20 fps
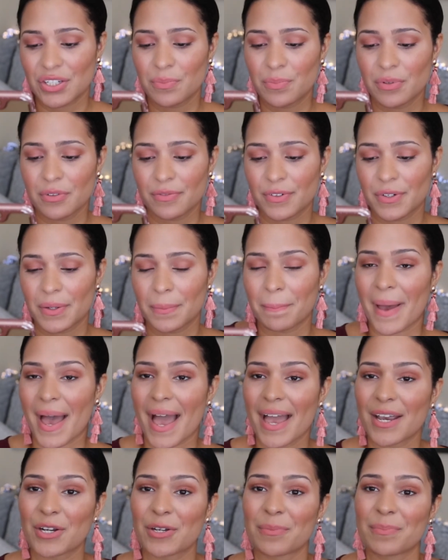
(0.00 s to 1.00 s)
you prefer
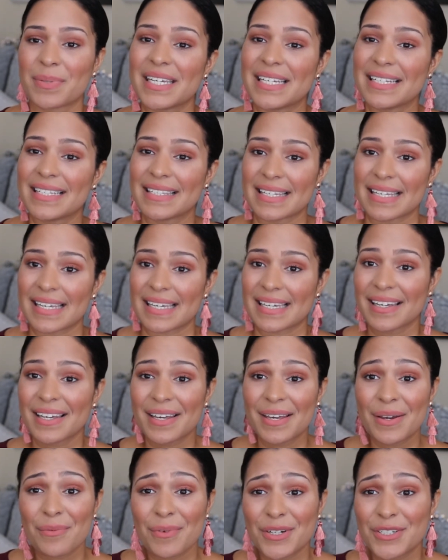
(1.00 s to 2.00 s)
Mac or PC?
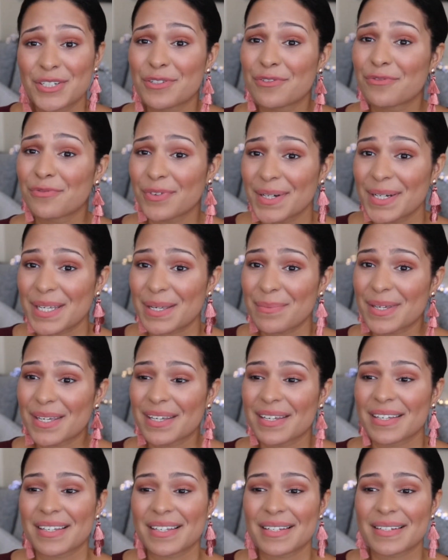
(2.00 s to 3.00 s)
Which is funny
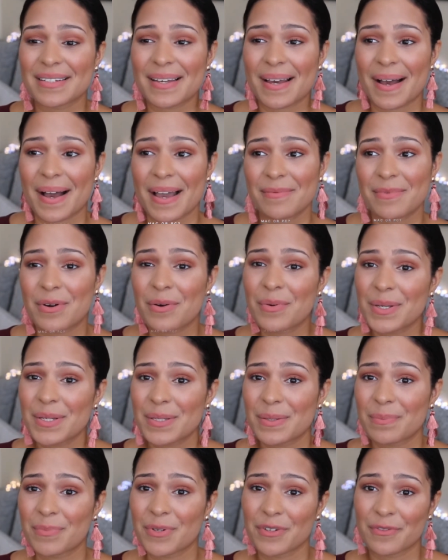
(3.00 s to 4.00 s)
because I've
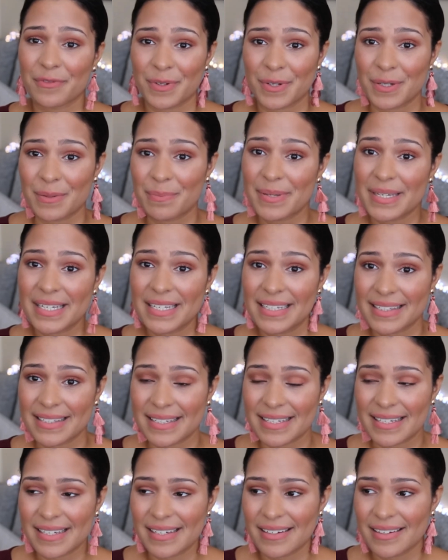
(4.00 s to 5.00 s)
always preferred
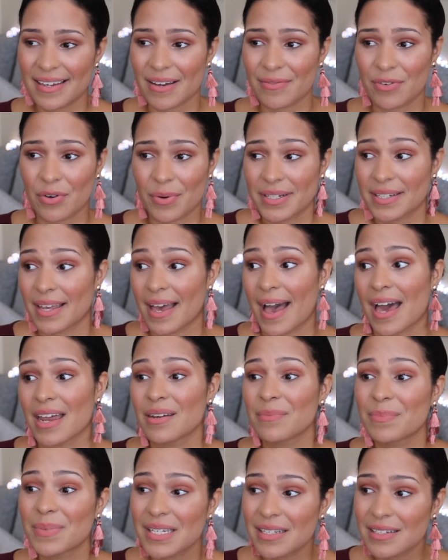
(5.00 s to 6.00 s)
PC. I've always had
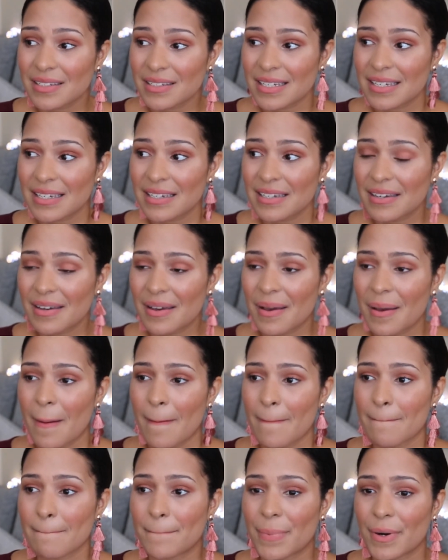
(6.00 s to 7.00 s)
a PC,
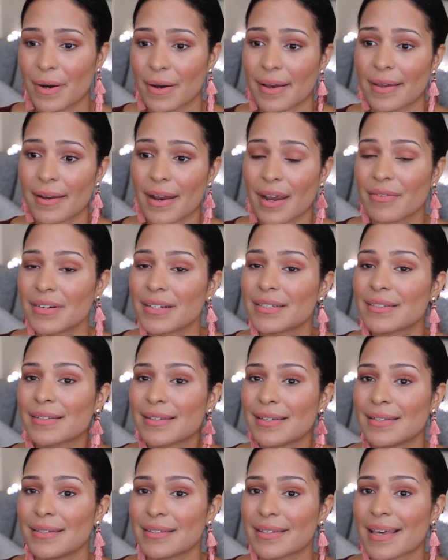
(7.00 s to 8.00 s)
but ever
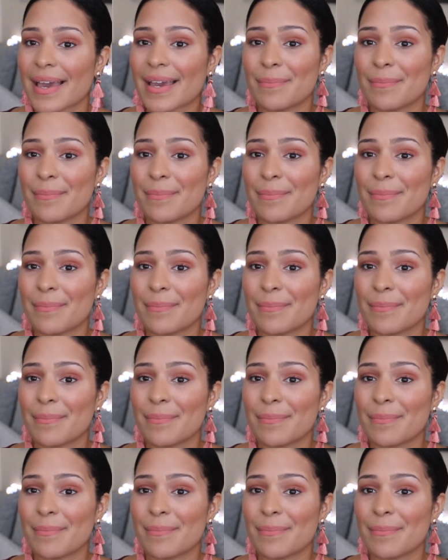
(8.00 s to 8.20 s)
since